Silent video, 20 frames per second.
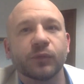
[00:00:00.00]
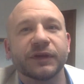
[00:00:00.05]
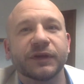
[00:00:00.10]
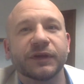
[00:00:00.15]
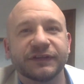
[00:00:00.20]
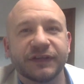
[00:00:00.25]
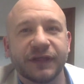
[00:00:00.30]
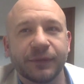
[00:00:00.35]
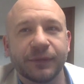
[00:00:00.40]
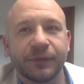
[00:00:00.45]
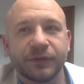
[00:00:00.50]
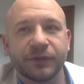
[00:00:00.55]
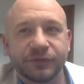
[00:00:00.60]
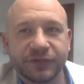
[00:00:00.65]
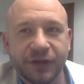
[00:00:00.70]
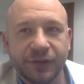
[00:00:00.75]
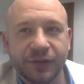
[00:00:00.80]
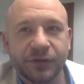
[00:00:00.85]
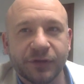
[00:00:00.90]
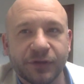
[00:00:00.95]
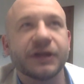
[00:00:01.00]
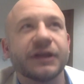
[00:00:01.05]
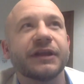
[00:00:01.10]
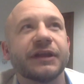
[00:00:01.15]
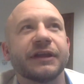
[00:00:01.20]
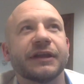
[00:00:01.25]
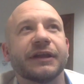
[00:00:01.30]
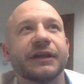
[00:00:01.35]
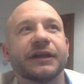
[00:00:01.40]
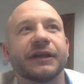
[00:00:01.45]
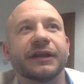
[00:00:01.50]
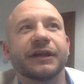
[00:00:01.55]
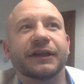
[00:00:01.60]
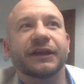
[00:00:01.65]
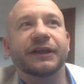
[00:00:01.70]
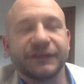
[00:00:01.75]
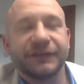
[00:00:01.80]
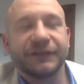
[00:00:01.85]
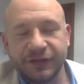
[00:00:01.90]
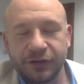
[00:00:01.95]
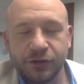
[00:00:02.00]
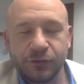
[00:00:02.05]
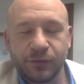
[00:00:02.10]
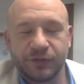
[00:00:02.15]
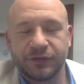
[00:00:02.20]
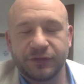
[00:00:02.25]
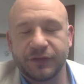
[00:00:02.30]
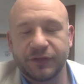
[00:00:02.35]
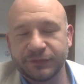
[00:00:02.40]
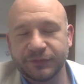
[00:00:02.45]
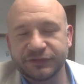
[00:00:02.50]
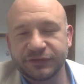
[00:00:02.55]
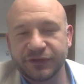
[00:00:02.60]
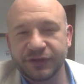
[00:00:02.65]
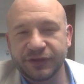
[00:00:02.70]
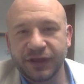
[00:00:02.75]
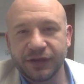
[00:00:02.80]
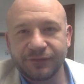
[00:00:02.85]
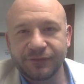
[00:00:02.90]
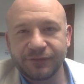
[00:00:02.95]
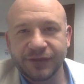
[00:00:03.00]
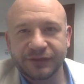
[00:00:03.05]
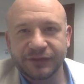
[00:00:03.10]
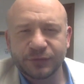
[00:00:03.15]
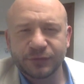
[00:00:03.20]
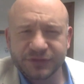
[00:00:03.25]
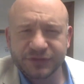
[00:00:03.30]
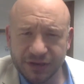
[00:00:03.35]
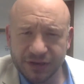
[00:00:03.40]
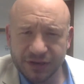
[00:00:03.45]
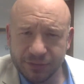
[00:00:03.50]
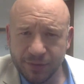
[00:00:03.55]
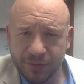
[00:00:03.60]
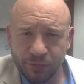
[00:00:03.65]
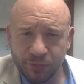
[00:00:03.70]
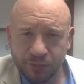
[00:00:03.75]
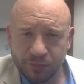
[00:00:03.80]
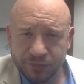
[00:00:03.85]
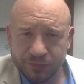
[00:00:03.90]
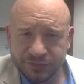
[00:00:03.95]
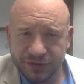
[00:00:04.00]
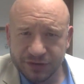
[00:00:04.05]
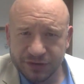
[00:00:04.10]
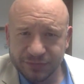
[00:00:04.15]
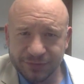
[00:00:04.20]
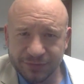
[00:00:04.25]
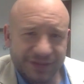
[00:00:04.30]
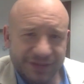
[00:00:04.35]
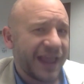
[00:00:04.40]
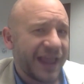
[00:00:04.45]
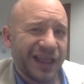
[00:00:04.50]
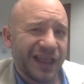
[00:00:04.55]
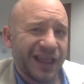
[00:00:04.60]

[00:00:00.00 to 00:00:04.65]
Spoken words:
When you see them in the summer, continuing to demonstrate that investment and saying, you remember when we talked about that?